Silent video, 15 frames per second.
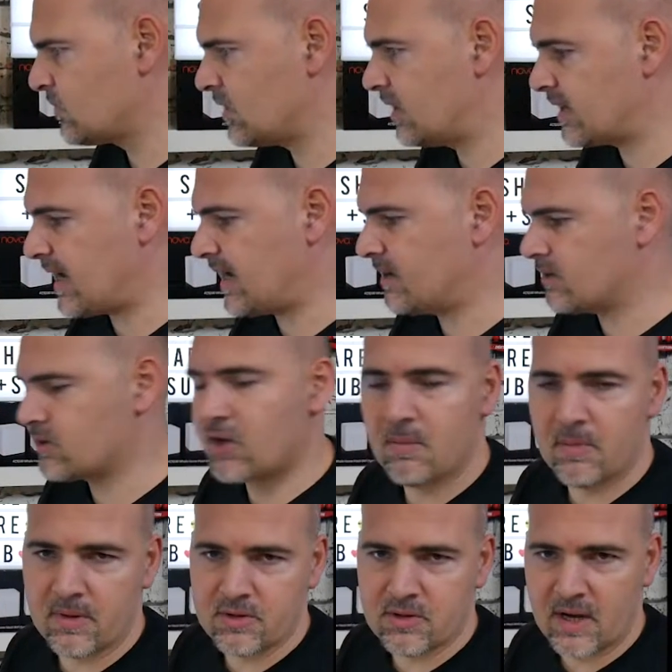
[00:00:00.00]
Again,
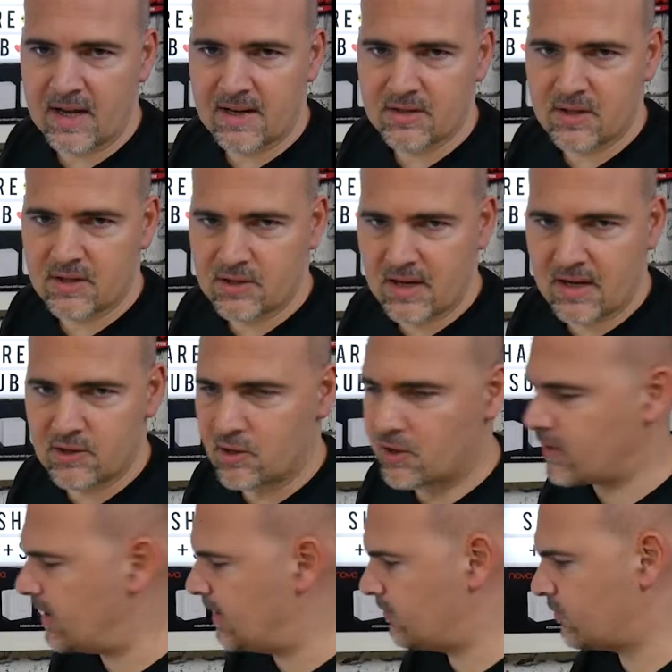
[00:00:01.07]
type task
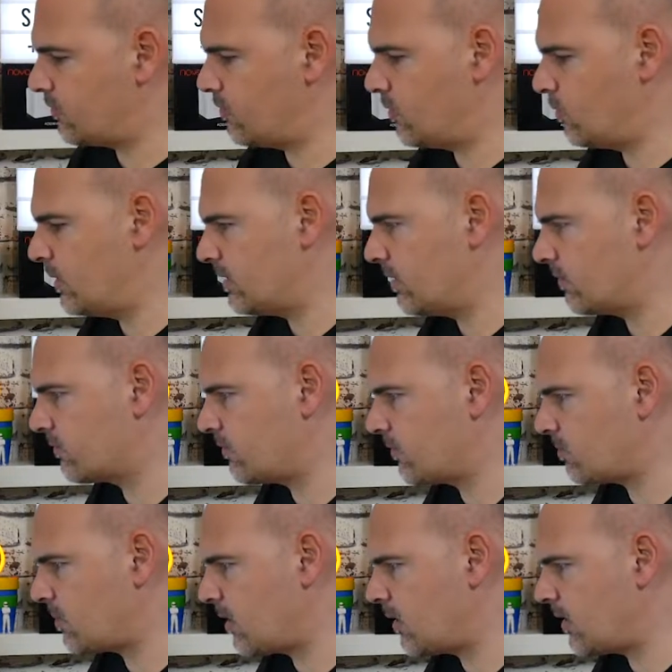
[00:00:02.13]
scheduler into the Windows
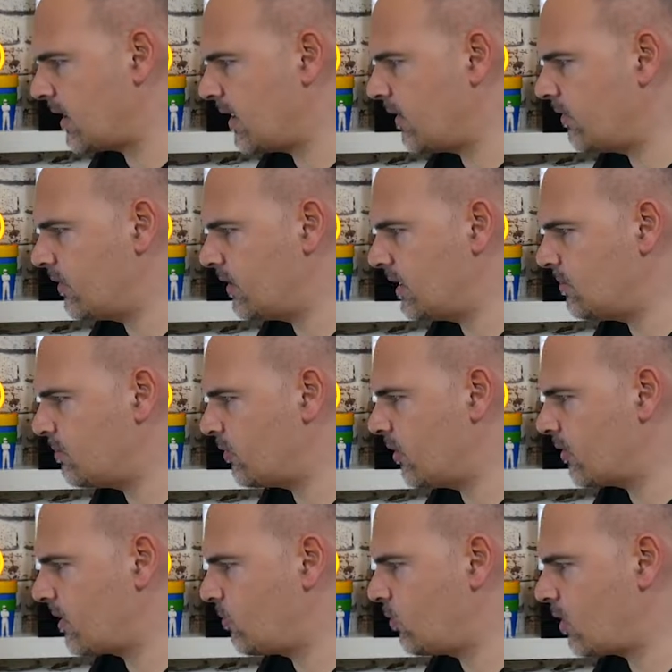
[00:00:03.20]
search bar and the
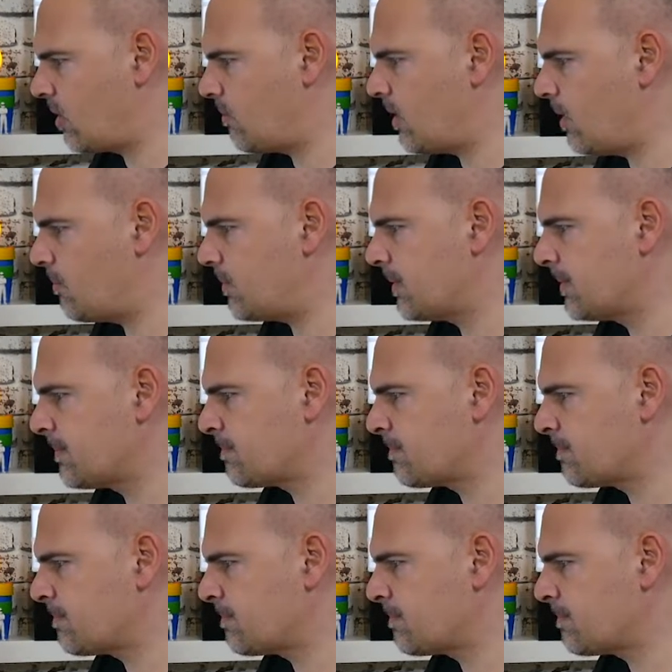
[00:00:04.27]
program will come up.